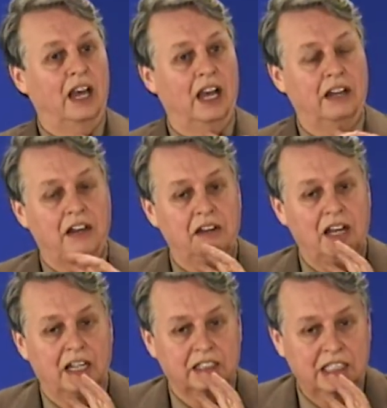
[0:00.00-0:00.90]
and
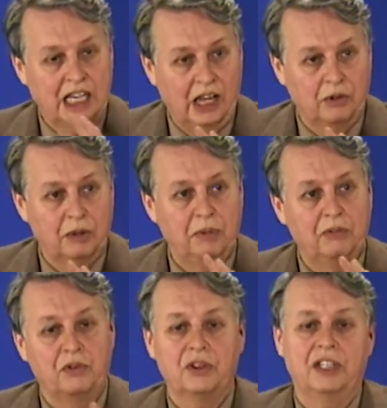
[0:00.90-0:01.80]
not cower
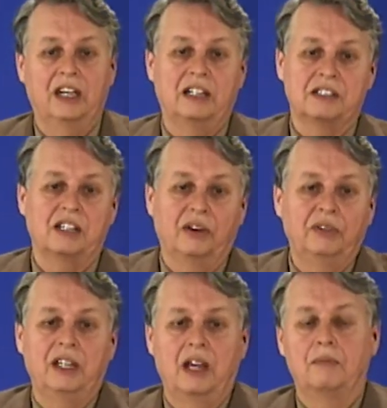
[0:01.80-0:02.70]
before that is
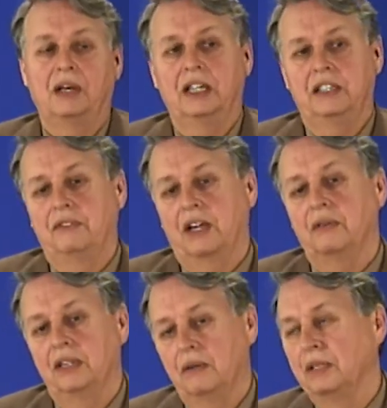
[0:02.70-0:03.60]
only a mind of
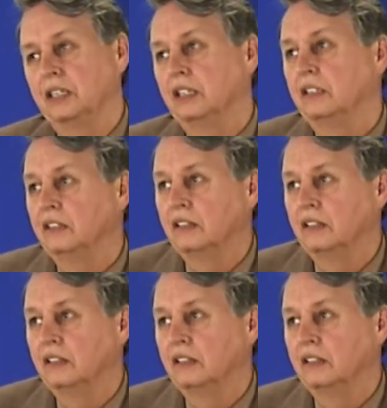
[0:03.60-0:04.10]
equanimity.